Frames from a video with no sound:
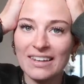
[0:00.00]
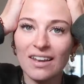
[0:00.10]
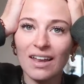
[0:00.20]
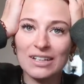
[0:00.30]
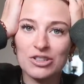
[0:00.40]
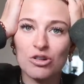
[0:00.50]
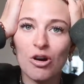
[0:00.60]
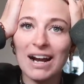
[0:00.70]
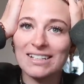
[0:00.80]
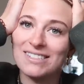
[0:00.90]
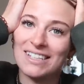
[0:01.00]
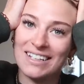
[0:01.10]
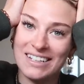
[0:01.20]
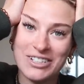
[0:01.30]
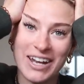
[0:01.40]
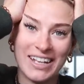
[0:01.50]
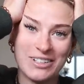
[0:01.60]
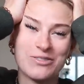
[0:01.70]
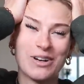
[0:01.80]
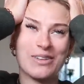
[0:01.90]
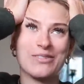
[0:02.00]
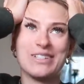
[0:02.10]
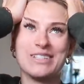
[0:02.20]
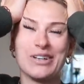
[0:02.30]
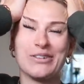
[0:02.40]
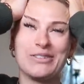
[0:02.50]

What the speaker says: the light drastically changed throughout the video,